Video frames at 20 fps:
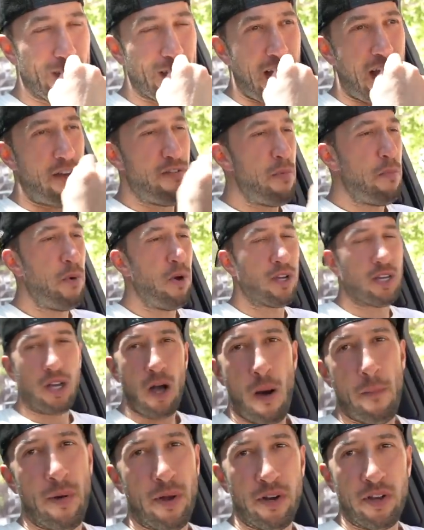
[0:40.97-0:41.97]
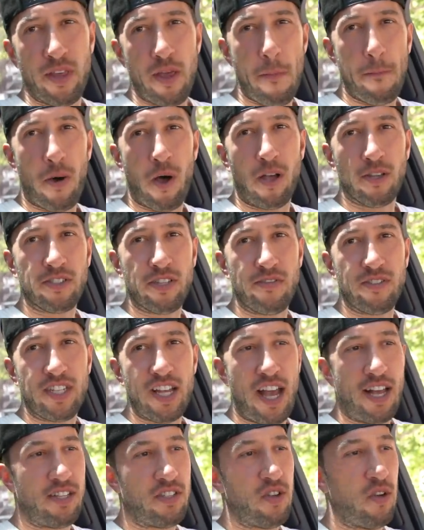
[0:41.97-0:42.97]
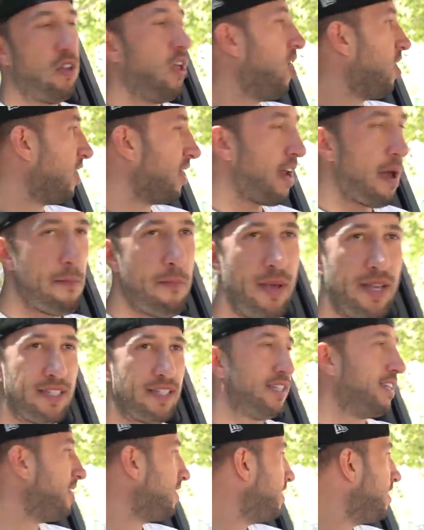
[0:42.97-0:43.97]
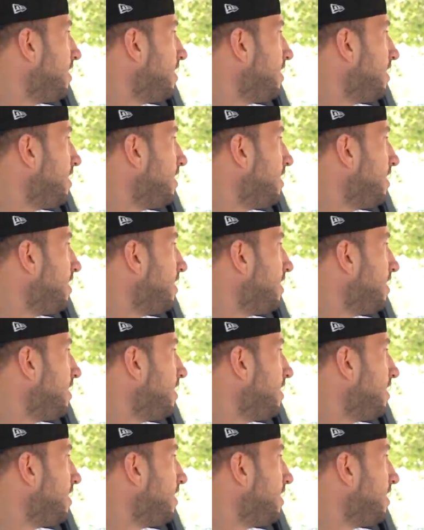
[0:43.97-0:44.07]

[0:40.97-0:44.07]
I haven't put gum under the Impaulsive set in so long, and I miss it.